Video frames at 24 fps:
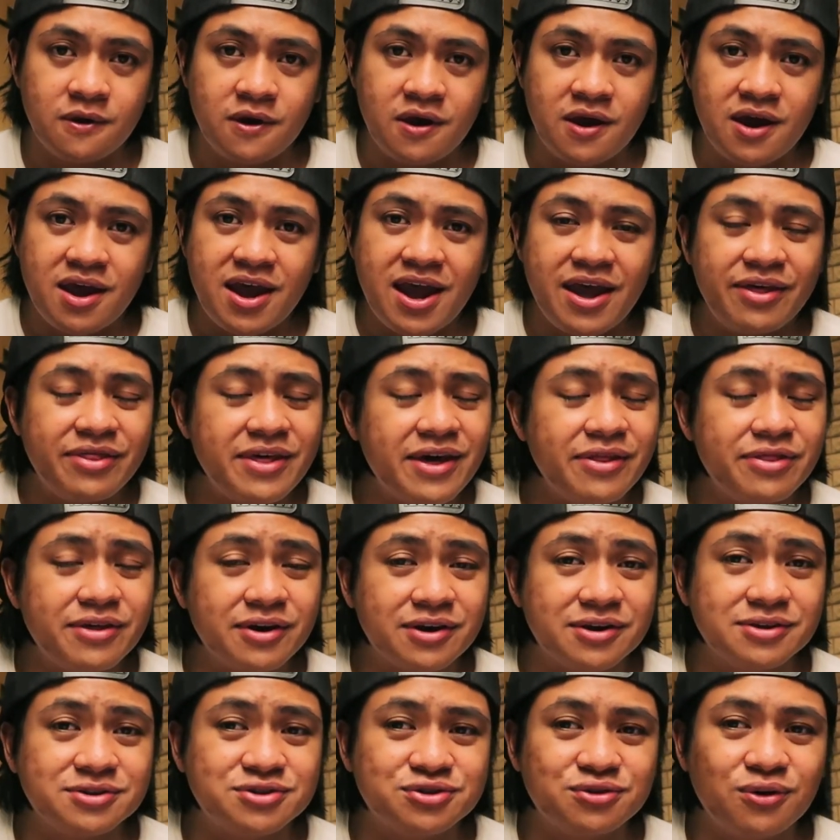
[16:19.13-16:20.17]
And then the
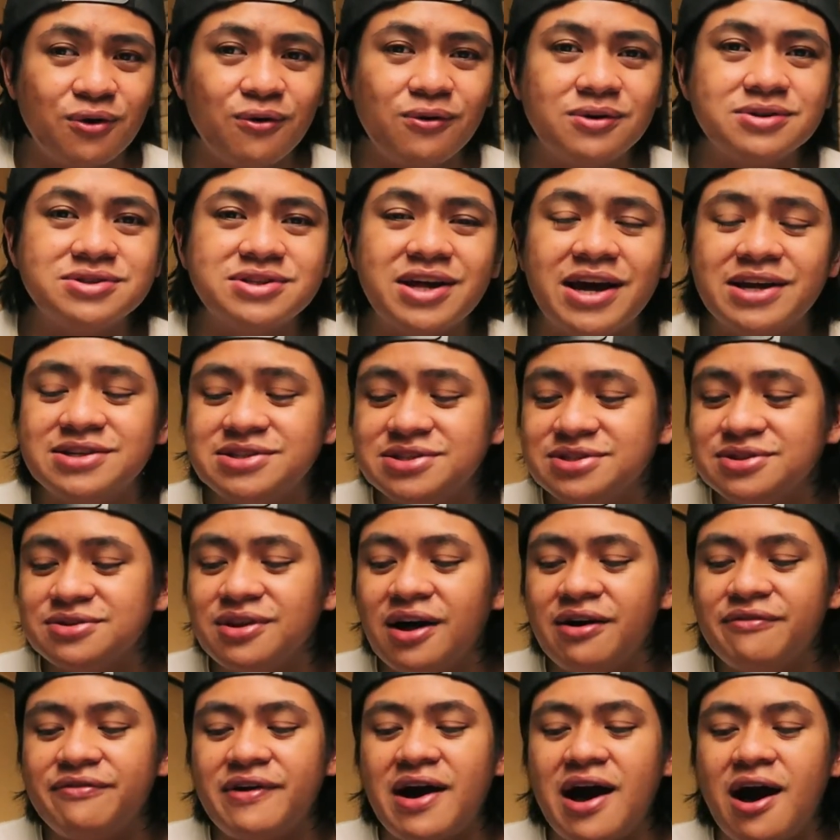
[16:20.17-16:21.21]
controls, I just love
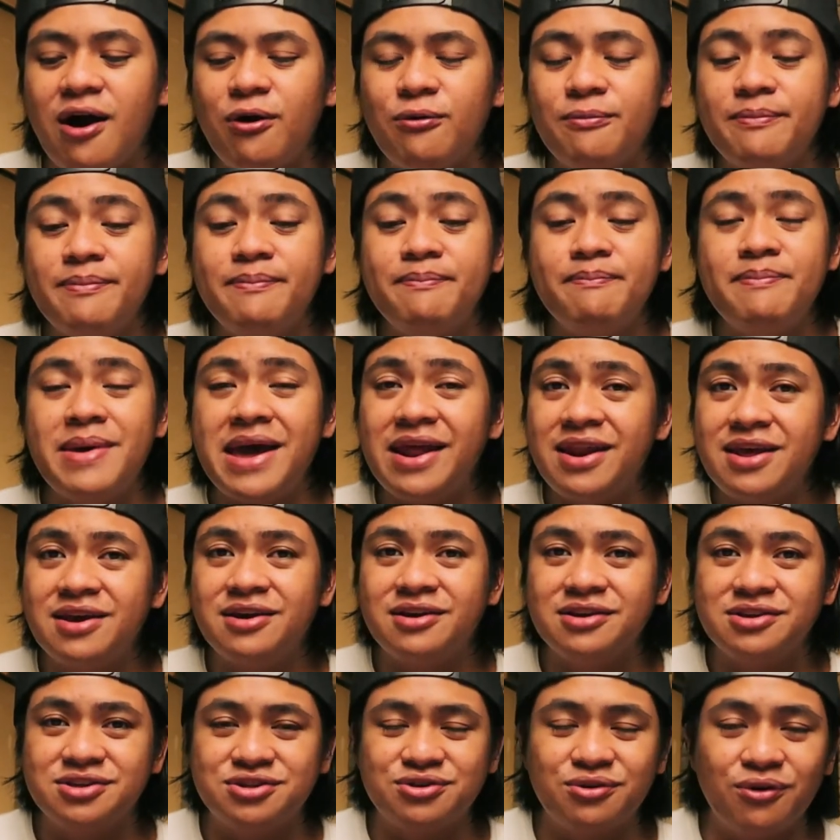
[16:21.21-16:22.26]
how many
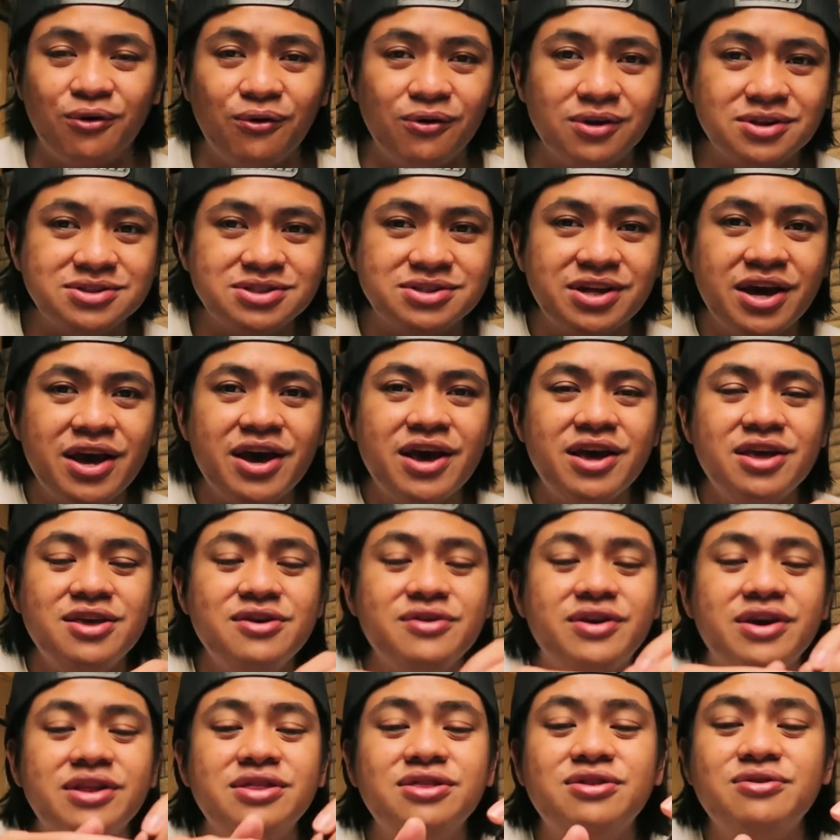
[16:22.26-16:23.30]
controls you
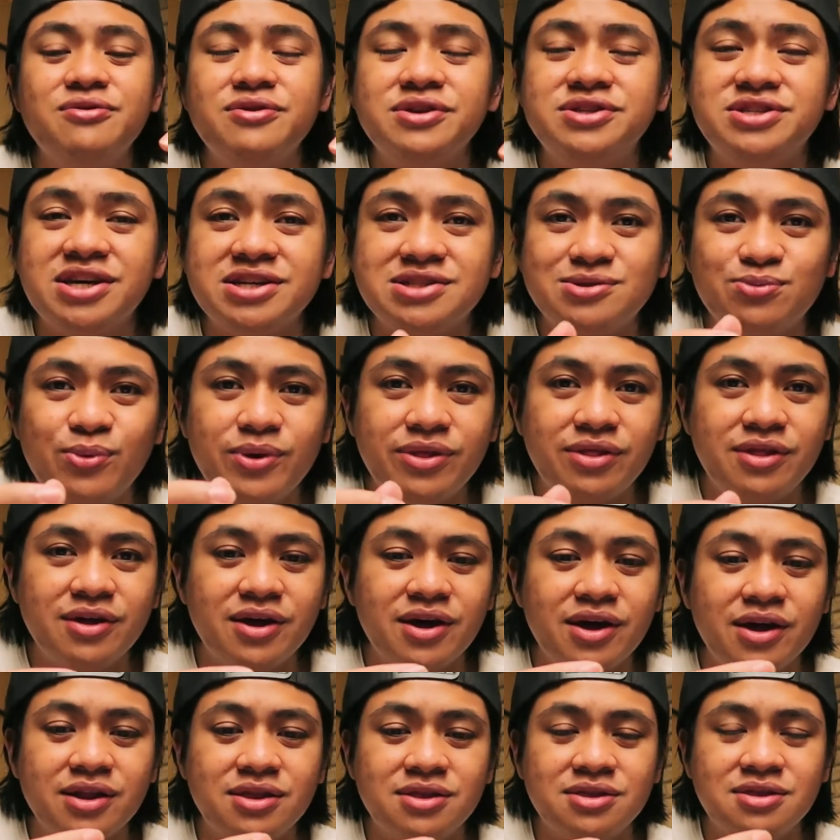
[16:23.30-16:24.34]
can do just with the
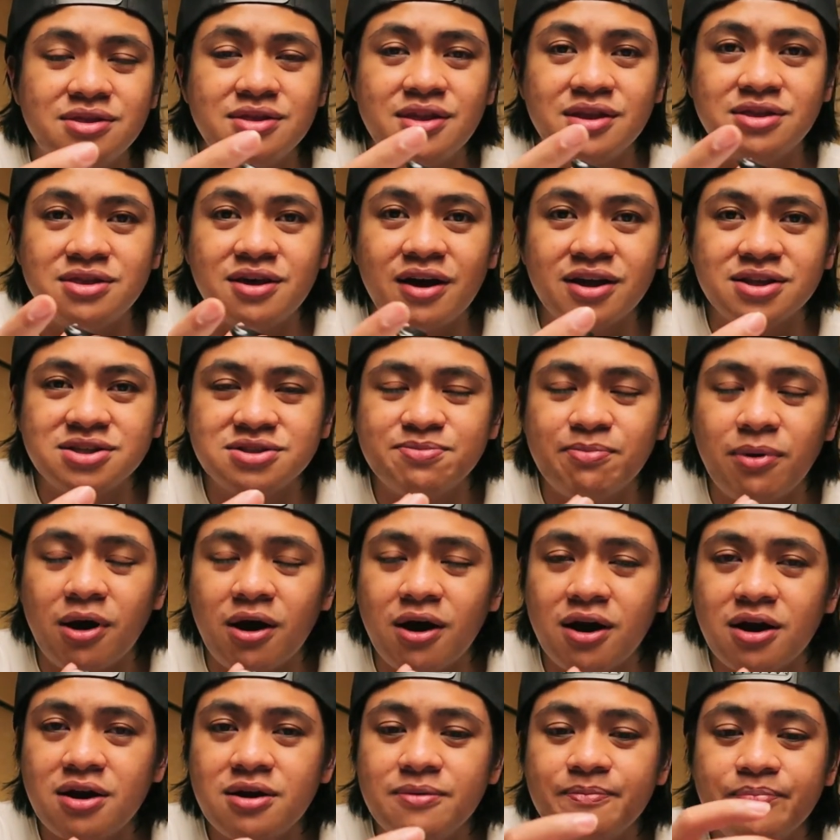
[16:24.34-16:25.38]
touch
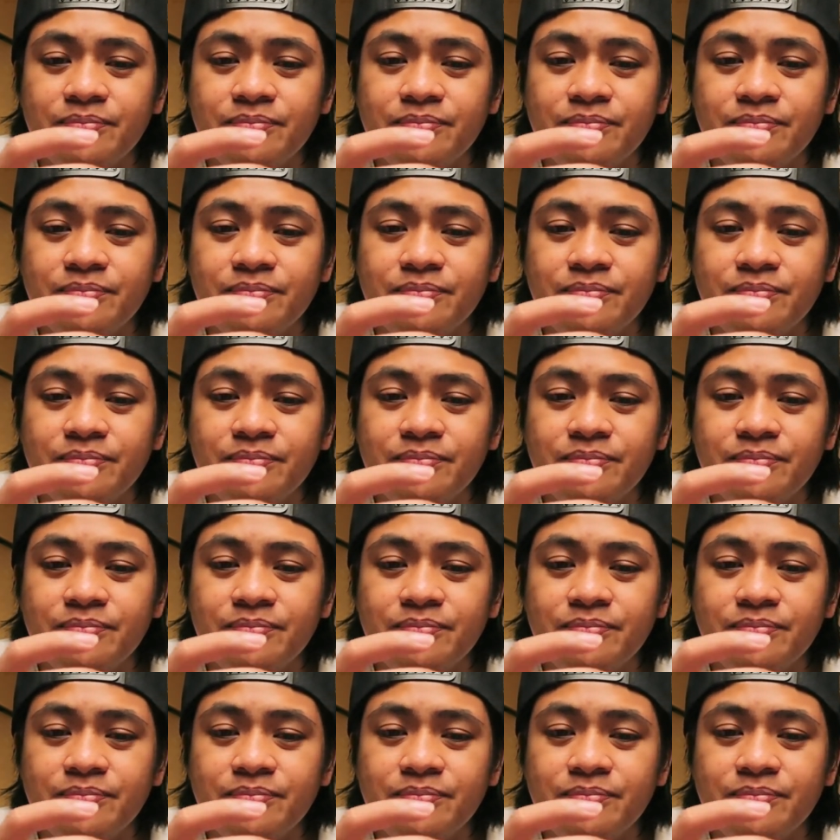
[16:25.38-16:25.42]
bar.